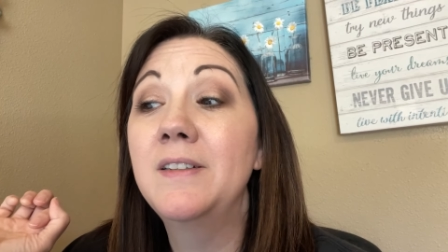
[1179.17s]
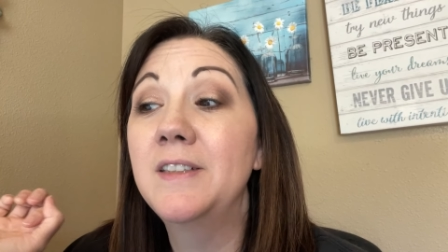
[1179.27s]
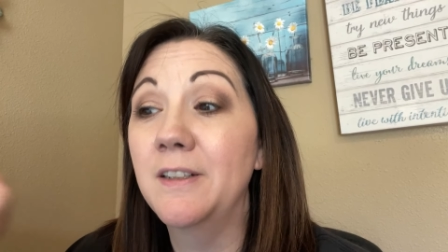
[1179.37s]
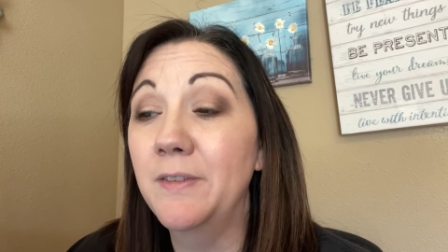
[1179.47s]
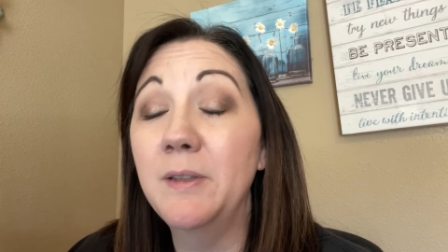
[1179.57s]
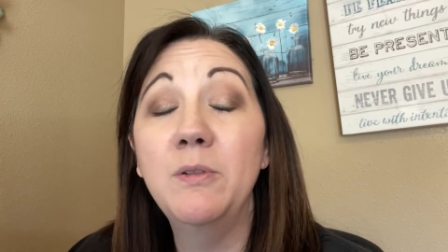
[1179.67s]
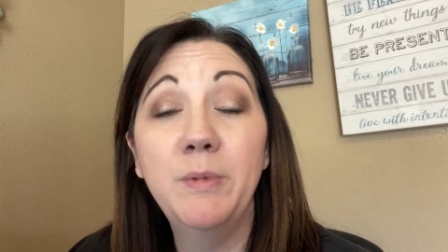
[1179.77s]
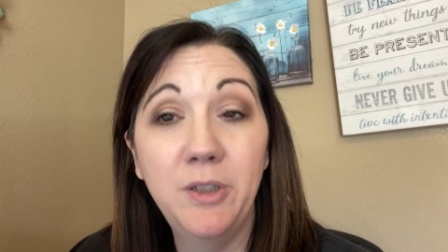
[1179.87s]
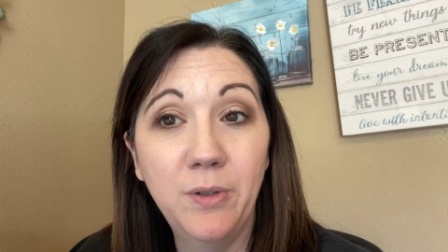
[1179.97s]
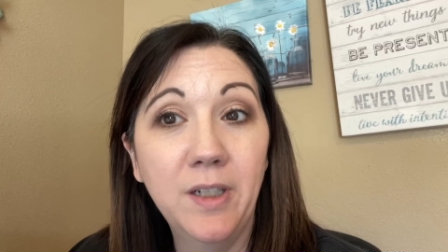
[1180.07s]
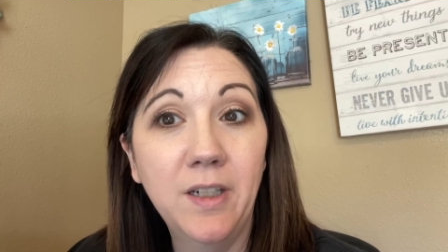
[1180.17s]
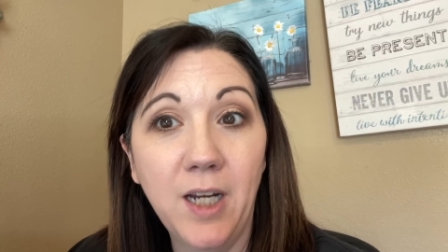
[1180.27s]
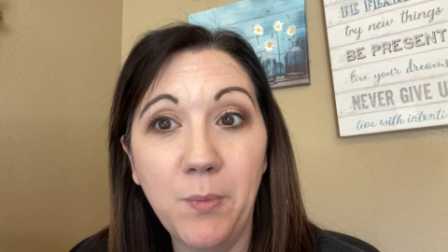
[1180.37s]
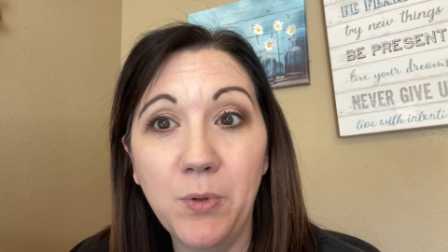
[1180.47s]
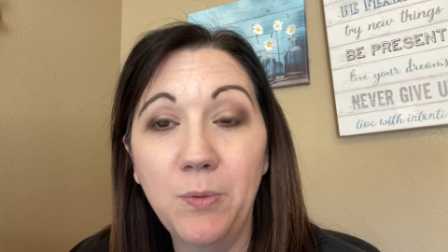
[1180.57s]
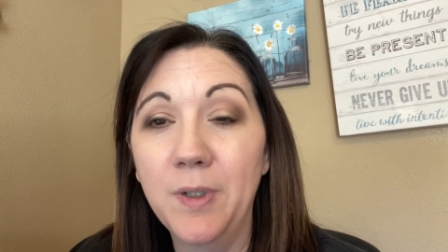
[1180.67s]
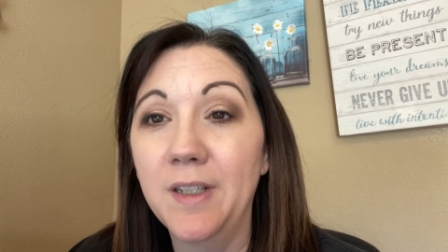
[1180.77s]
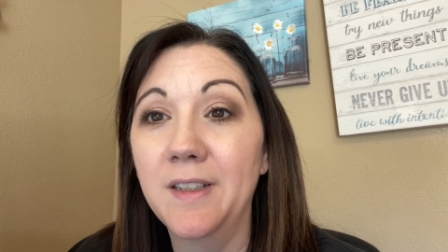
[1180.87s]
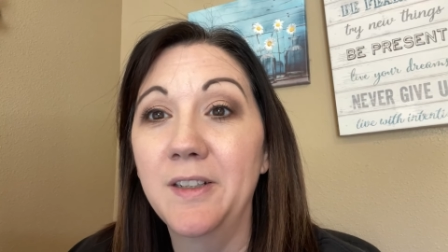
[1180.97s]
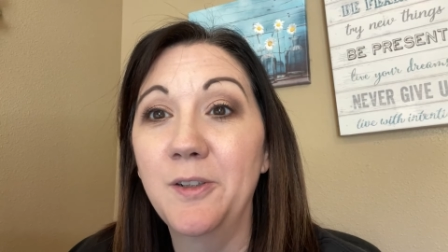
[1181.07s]
definitely we'll be doing an April
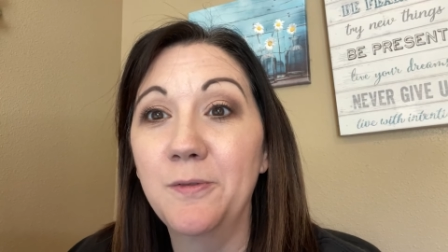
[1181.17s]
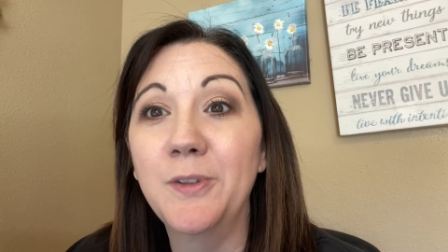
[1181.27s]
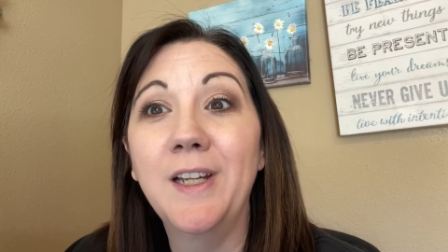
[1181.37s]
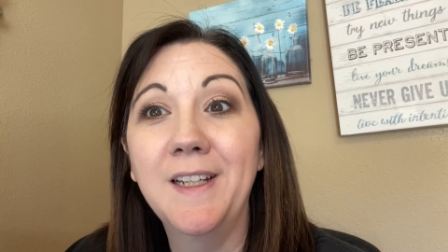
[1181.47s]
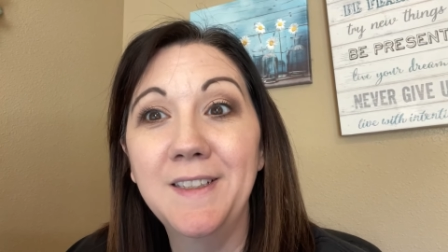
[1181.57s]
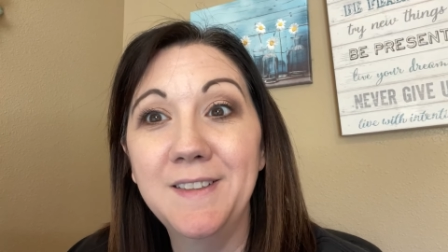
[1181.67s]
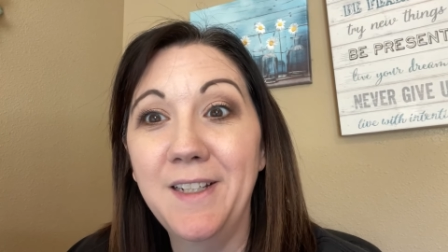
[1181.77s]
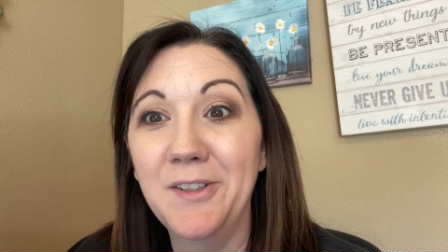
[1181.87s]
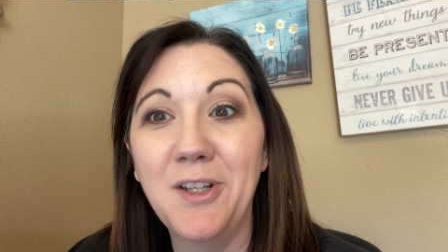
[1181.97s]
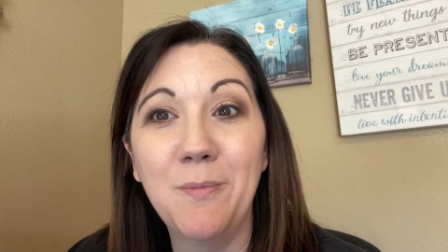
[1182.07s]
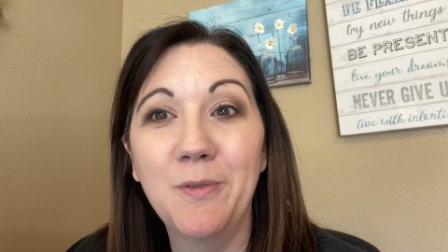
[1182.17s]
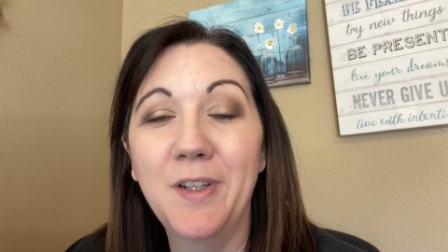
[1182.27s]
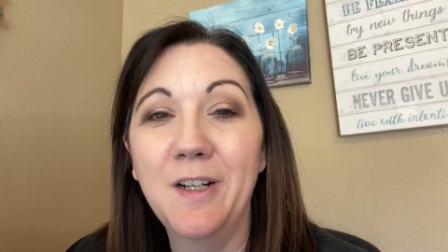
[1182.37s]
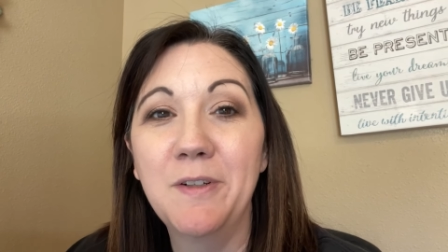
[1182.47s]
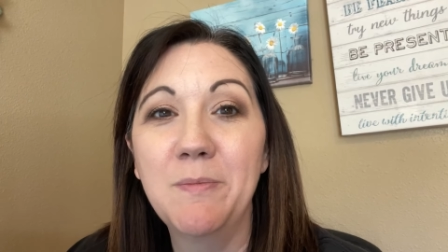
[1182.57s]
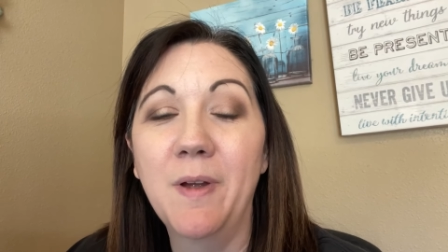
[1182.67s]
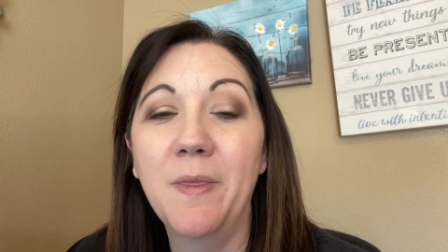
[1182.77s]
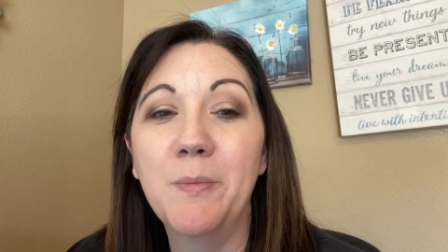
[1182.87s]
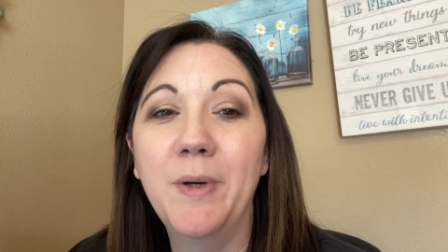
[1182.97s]
one, and hopefully I can stay on top of it every month.